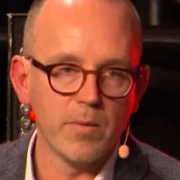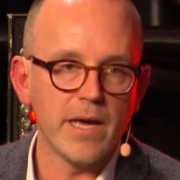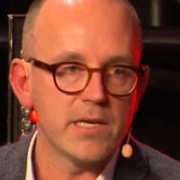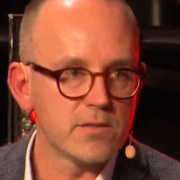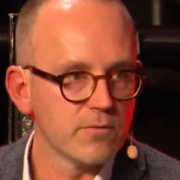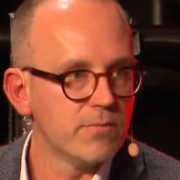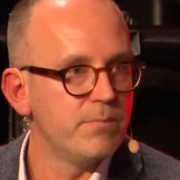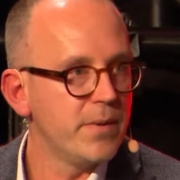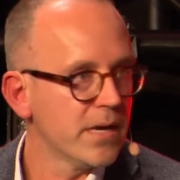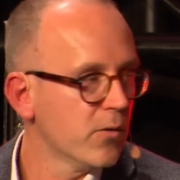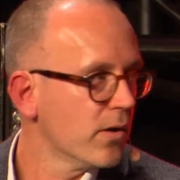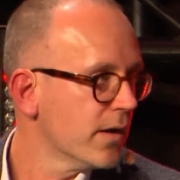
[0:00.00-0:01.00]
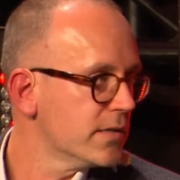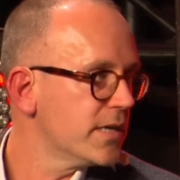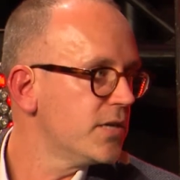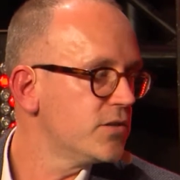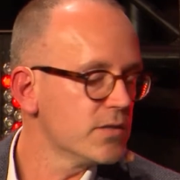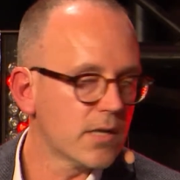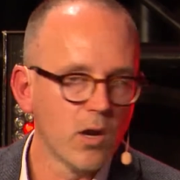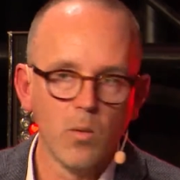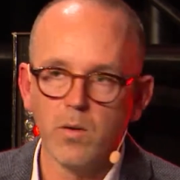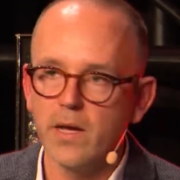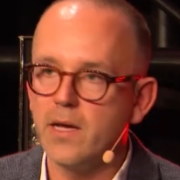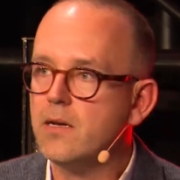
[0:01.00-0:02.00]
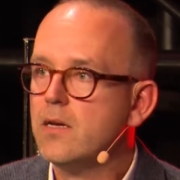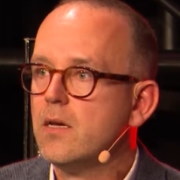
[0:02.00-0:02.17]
base of big organizations globally.